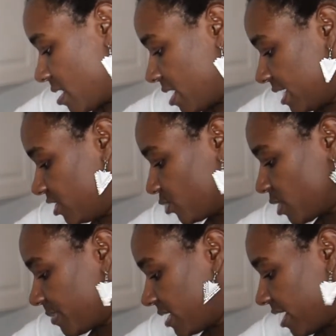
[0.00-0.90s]
And you just
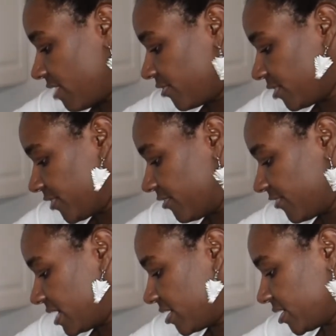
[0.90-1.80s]
want to be careful of your
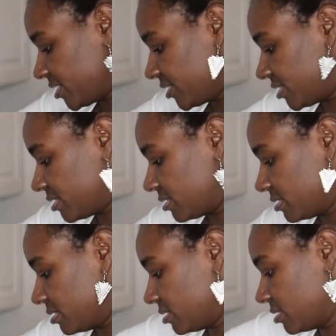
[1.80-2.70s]
fingers
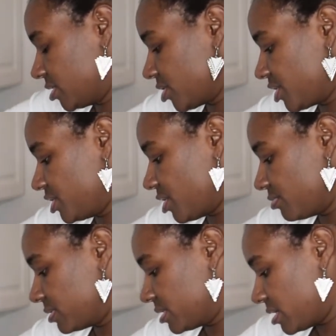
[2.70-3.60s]
so you
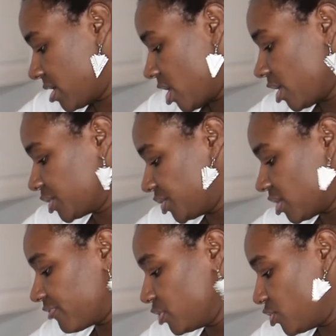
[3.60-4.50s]
don't hurt
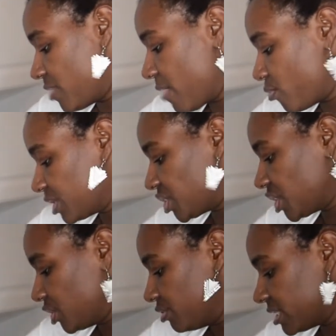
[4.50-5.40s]
yourself. You do not want to
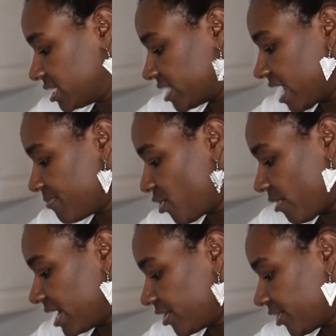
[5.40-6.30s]
use the same
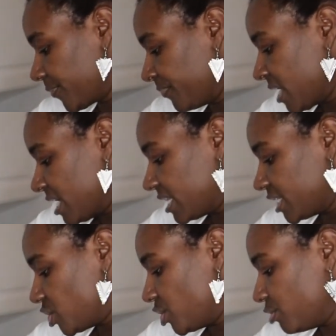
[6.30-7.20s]
grater
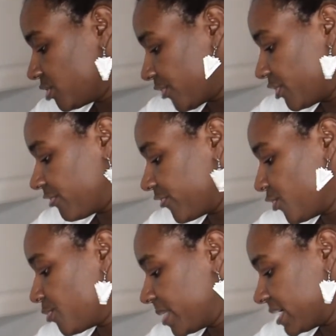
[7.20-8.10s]
that you use for your
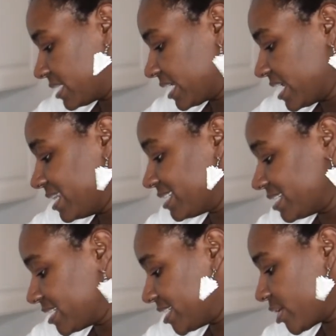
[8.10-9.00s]
food because, again, this
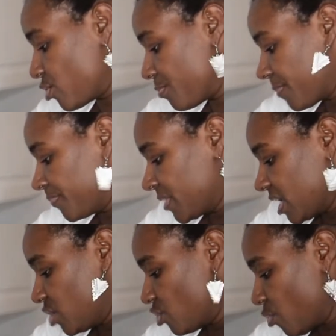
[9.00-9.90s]
is soap.
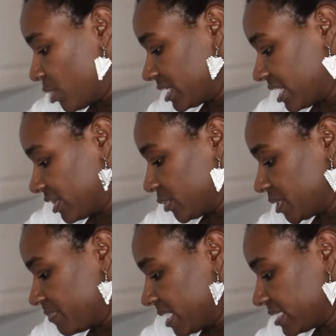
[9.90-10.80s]
You don't want to get
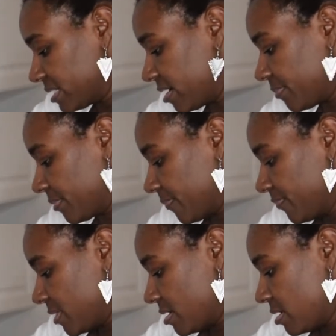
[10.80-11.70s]
those mixed up
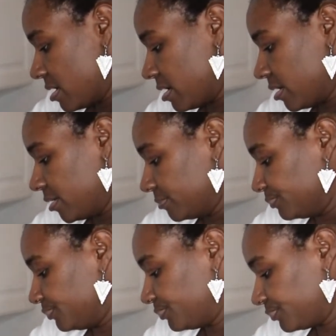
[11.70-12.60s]

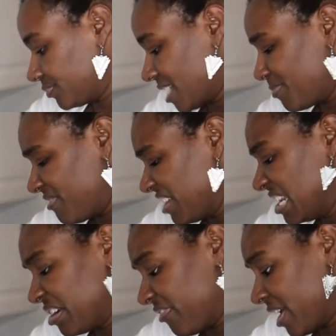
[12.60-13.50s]
and be
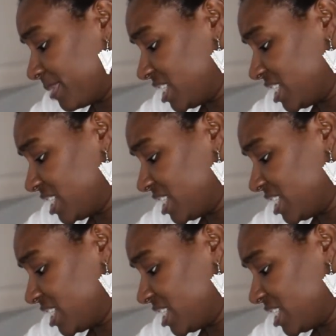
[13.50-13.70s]
feeding your family